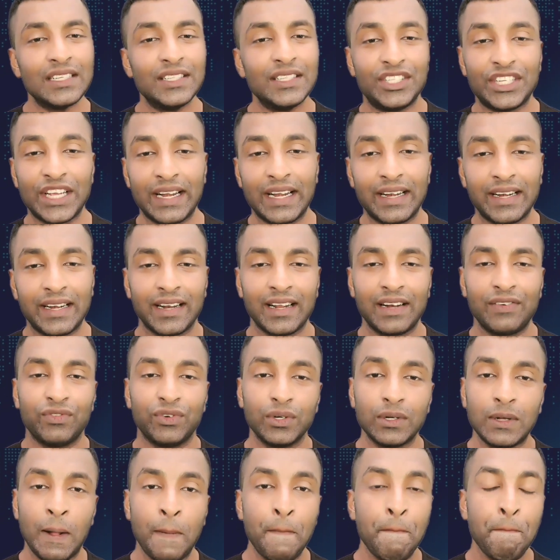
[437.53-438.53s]
Gender and
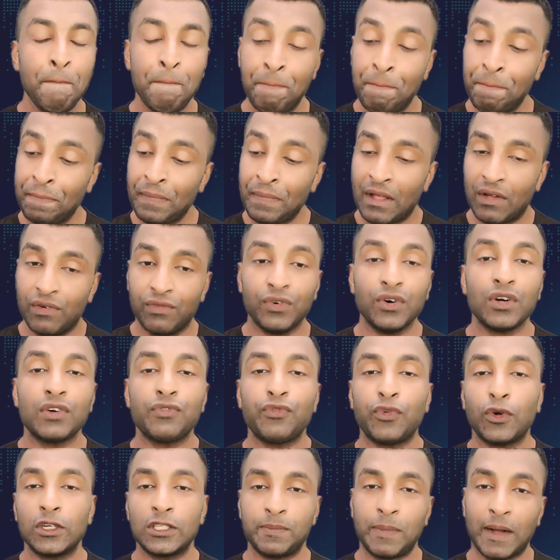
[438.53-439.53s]
work.
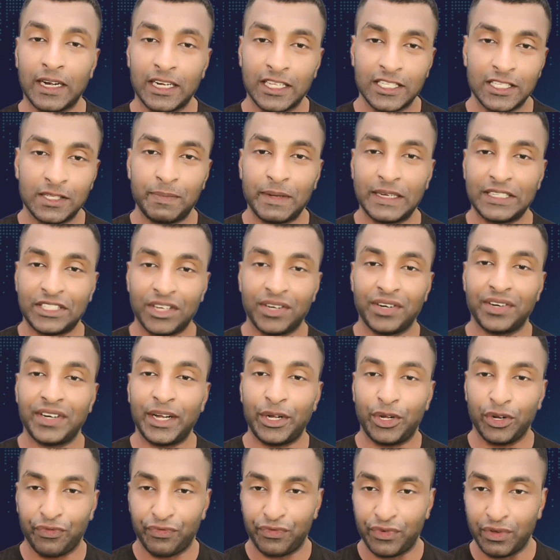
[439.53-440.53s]
Workforce participation
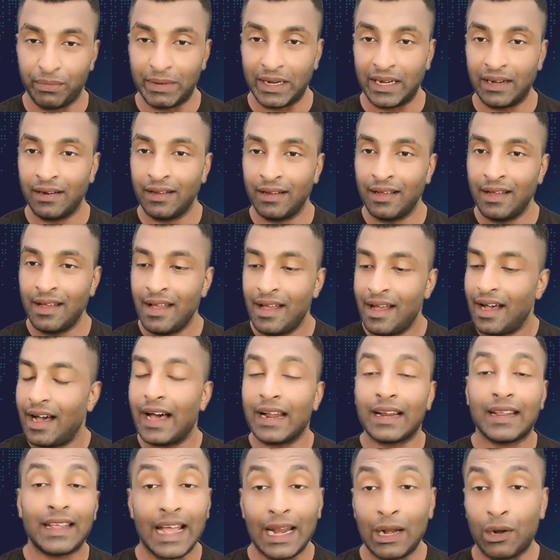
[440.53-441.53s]
rate of women
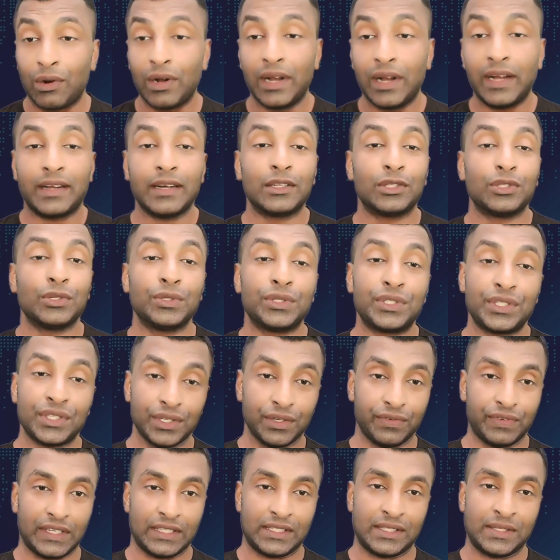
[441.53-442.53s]
are calculated through
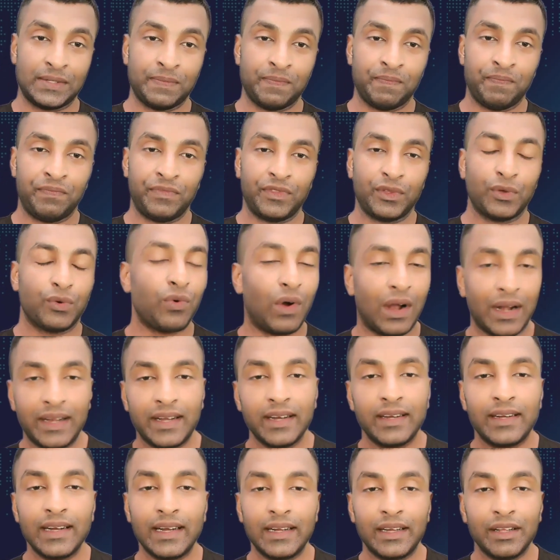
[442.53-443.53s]
surveys.
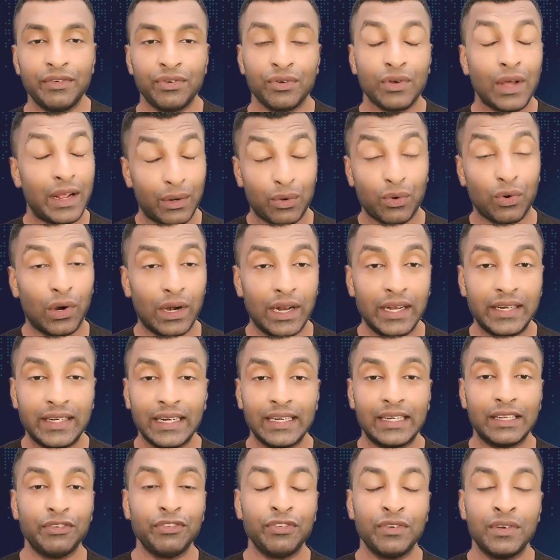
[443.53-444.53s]
Quantitative or
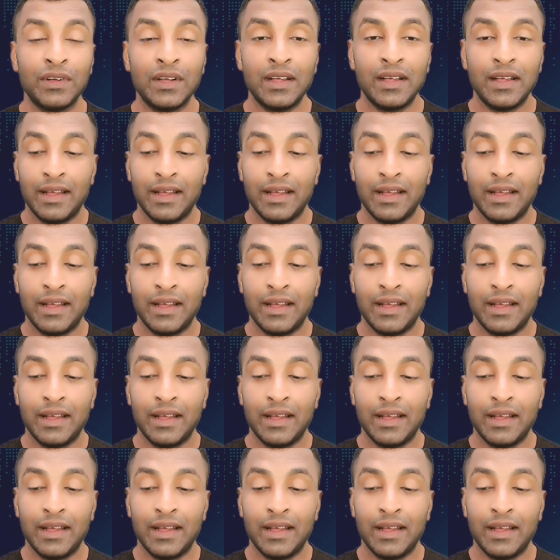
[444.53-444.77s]
qualitative.